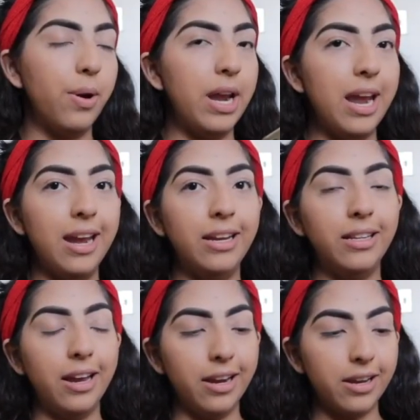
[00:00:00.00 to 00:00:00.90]
I ate
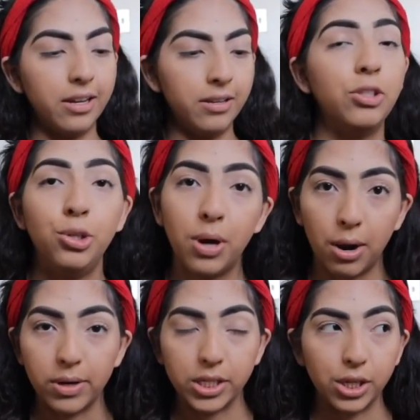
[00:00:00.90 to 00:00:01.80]
like two
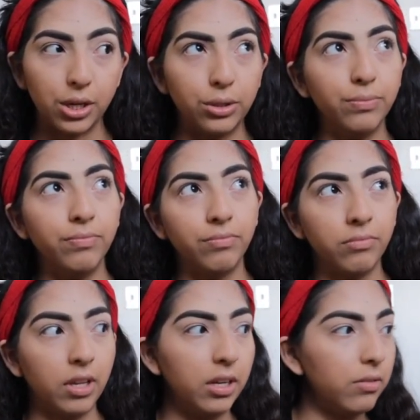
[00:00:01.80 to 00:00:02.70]
hours ago,
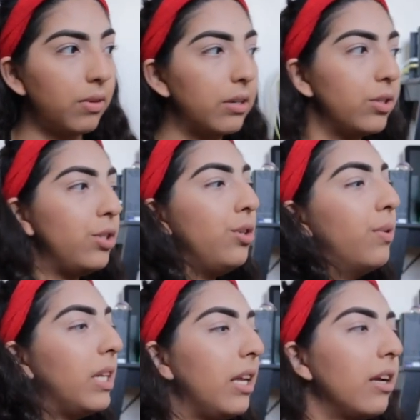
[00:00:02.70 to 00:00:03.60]
like around two
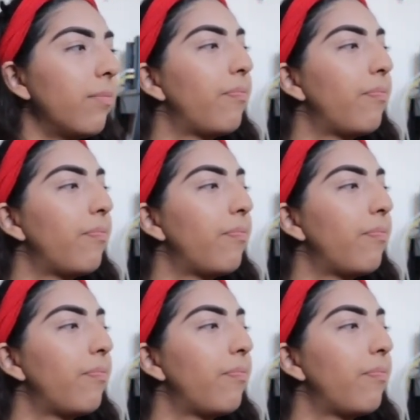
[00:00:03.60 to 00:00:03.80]
I think.